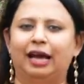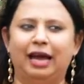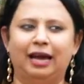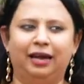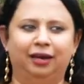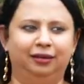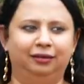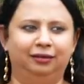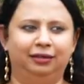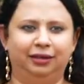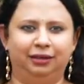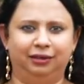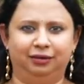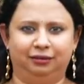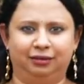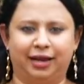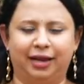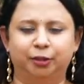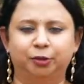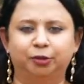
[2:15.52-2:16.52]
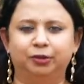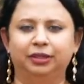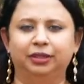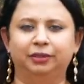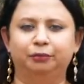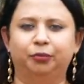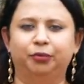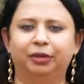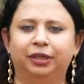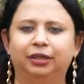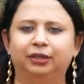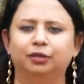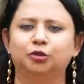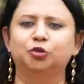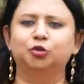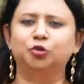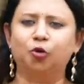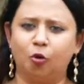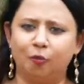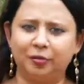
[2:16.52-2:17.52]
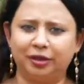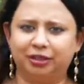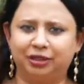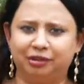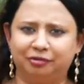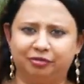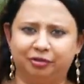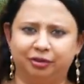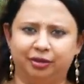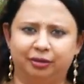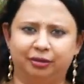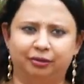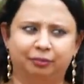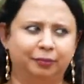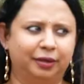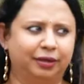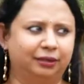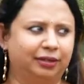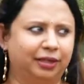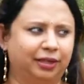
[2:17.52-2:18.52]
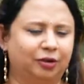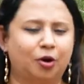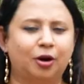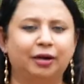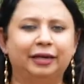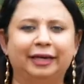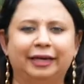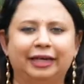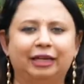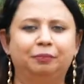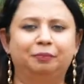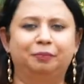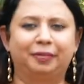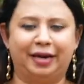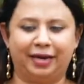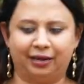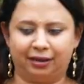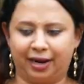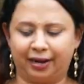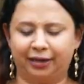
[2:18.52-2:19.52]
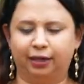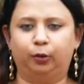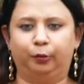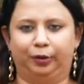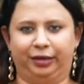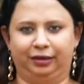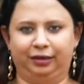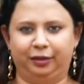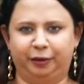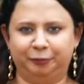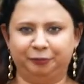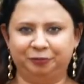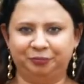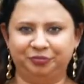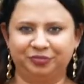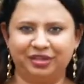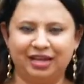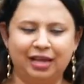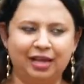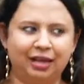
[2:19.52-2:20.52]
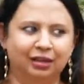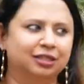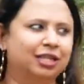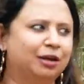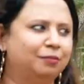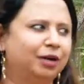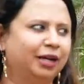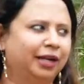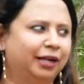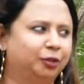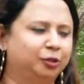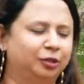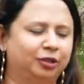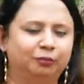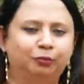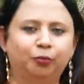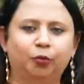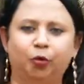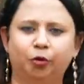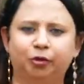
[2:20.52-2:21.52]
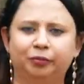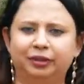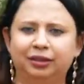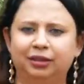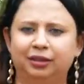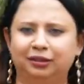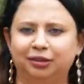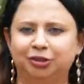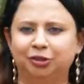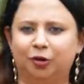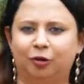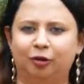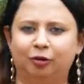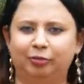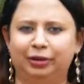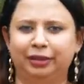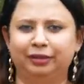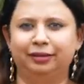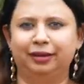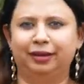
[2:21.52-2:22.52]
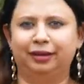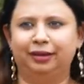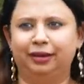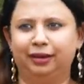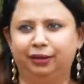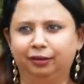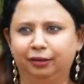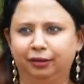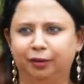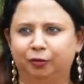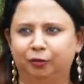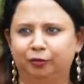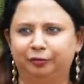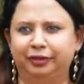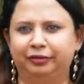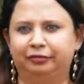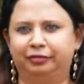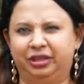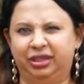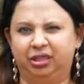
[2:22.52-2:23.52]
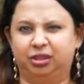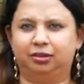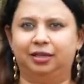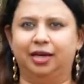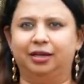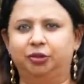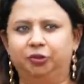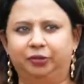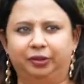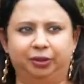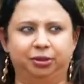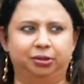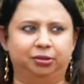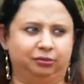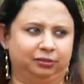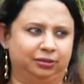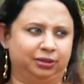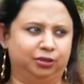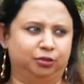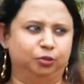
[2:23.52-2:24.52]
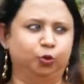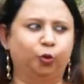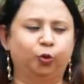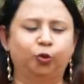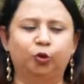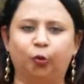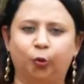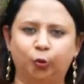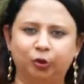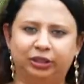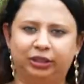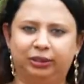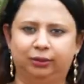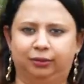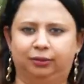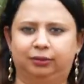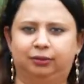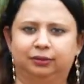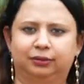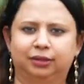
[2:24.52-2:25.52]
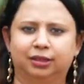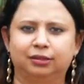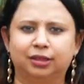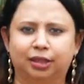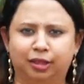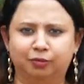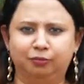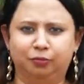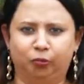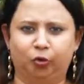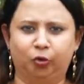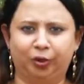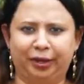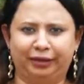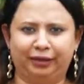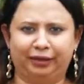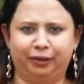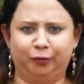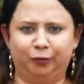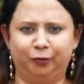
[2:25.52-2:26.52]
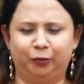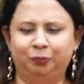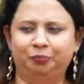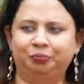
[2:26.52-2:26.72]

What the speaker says: and they are actually putting in so much effort, but they are not getting paid adequately. Some are actually bored with their job and they are like, you know, we have reached saturation, there's no growth here, there's nothing more I can do.